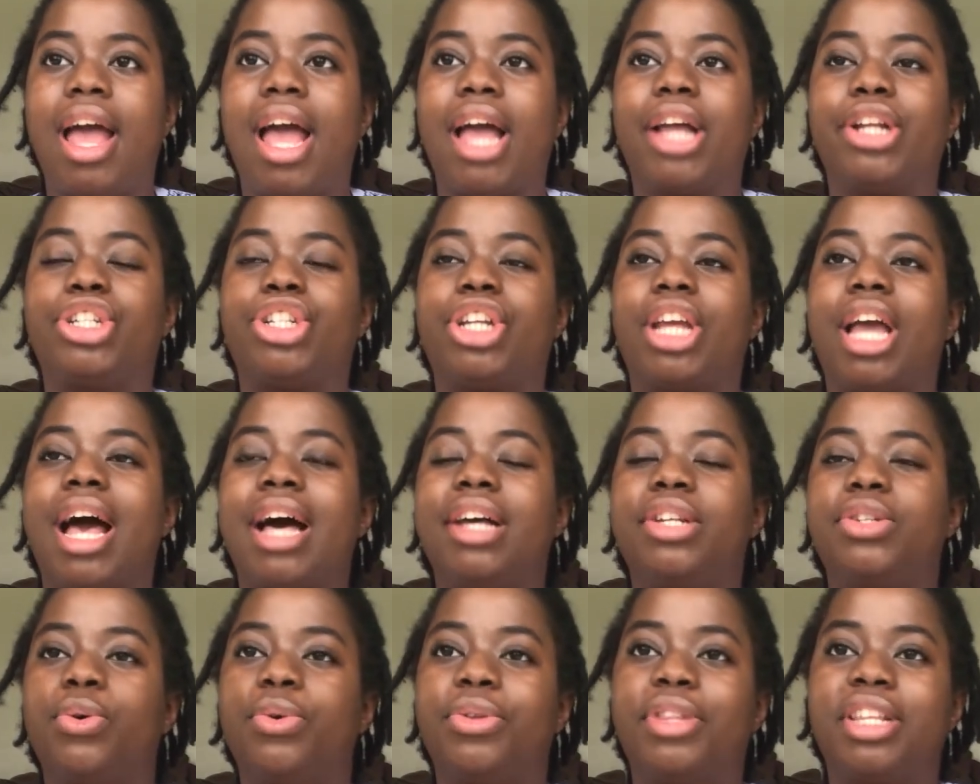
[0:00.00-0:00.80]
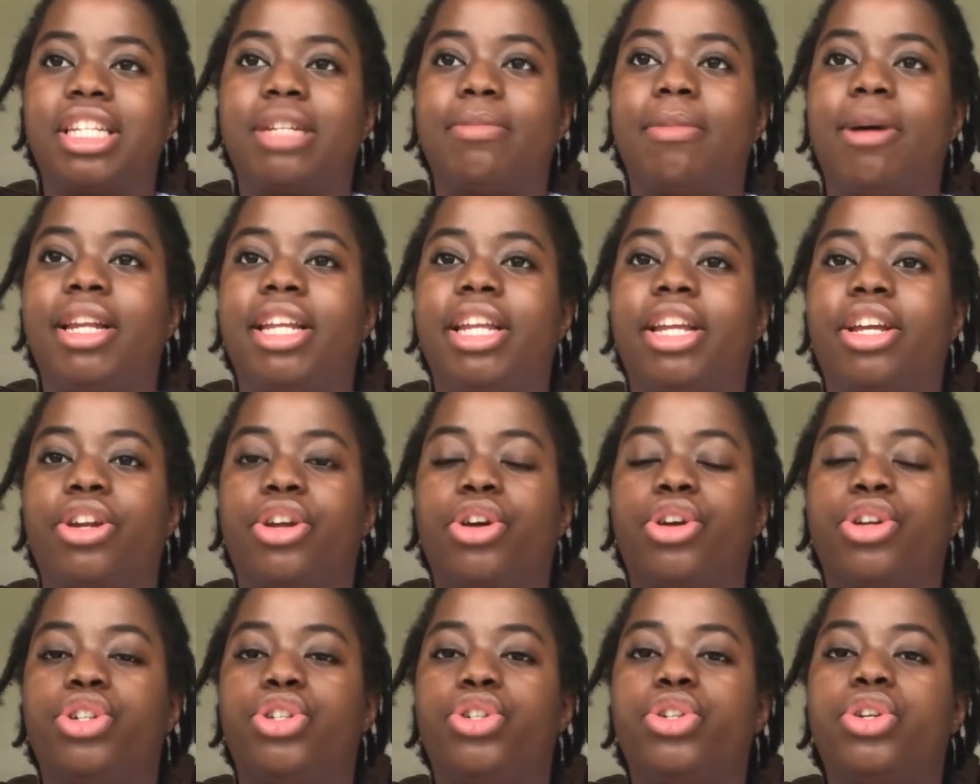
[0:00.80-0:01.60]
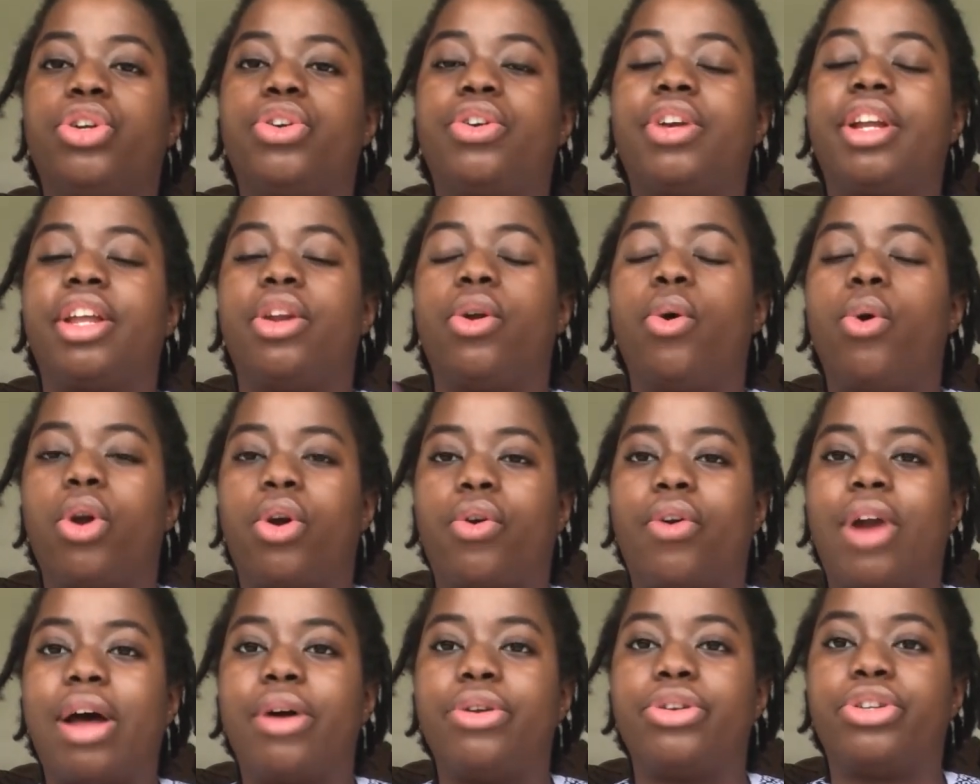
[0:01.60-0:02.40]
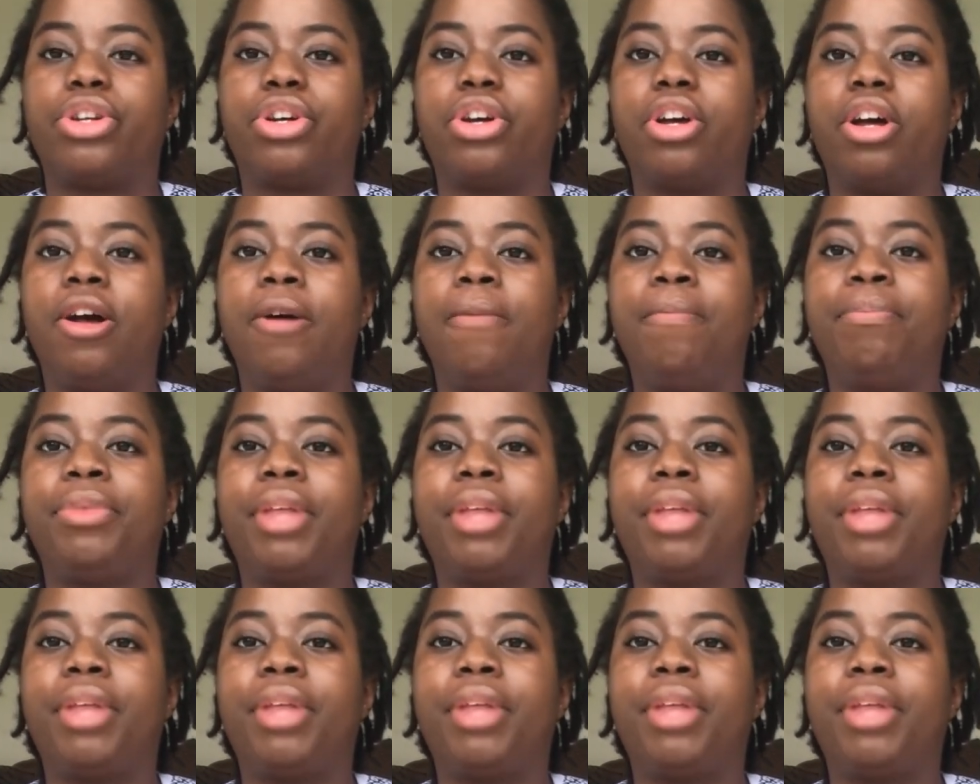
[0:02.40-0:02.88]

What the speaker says: And she has all this money and her jewelry and all around her.